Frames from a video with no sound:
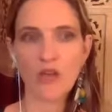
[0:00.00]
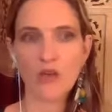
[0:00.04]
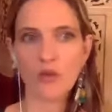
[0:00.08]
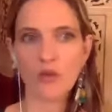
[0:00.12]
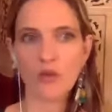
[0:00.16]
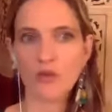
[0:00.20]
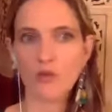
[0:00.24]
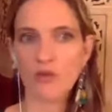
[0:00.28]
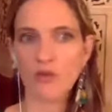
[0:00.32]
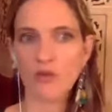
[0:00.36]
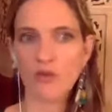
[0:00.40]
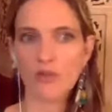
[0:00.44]

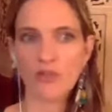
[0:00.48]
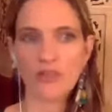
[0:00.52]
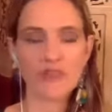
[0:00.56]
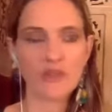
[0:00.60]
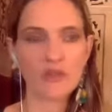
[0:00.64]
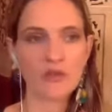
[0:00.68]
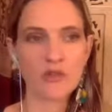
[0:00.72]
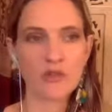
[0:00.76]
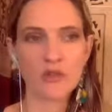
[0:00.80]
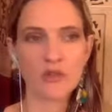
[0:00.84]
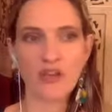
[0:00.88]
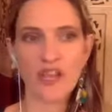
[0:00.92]
worked
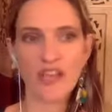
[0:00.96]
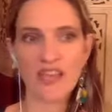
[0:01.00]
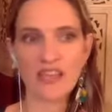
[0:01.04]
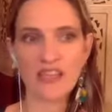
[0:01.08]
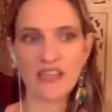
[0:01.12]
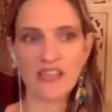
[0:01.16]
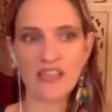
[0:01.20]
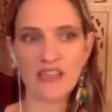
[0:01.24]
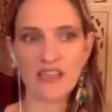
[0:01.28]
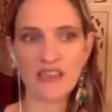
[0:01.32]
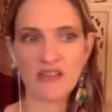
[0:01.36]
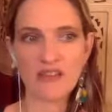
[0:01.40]
through
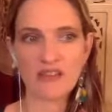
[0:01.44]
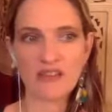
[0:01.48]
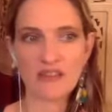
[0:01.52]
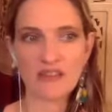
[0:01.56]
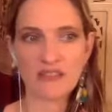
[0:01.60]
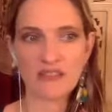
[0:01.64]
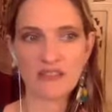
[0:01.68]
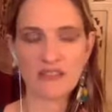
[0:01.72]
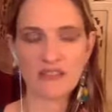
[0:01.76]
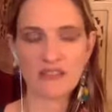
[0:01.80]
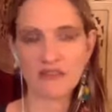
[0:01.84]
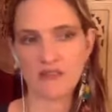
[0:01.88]
and
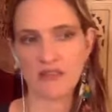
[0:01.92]
healed